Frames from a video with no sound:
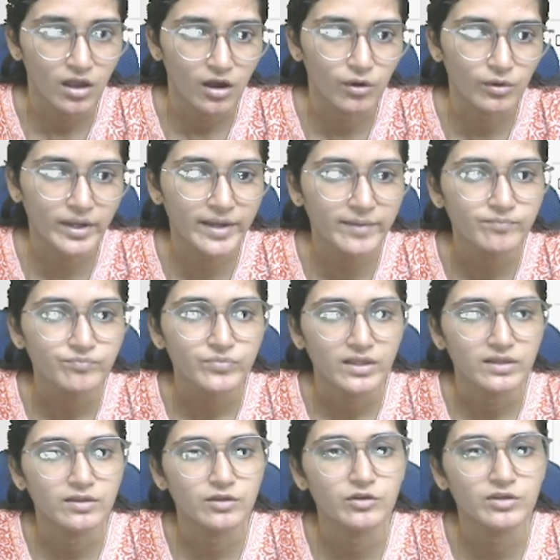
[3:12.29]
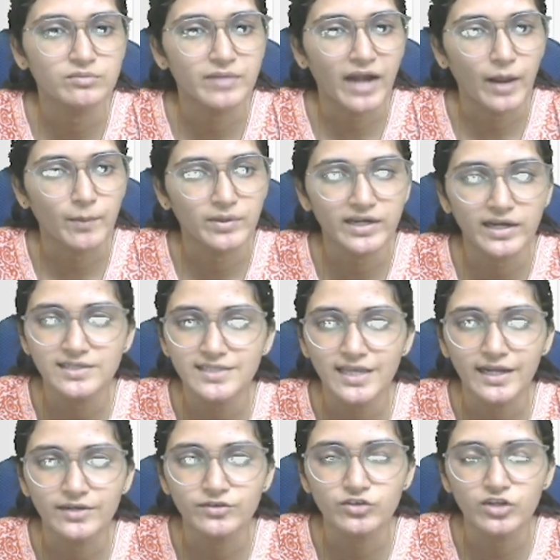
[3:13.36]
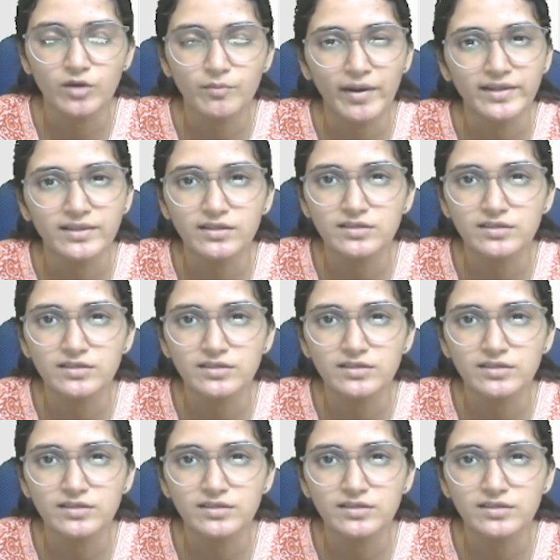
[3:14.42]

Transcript: Okay, in primary and secondary amine,